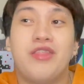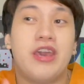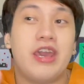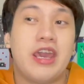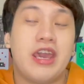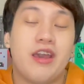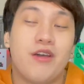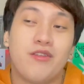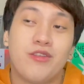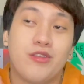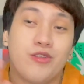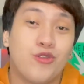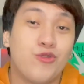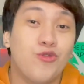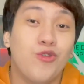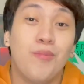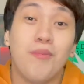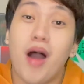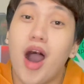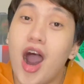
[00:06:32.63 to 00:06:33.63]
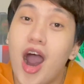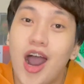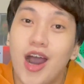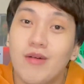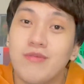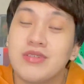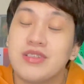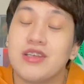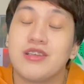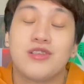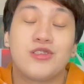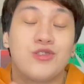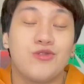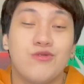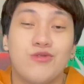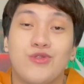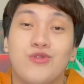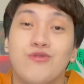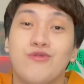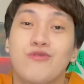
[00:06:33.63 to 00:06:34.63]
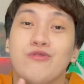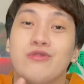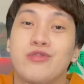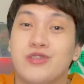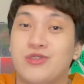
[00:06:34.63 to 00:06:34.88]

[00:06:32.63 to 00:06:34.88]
They two moms, two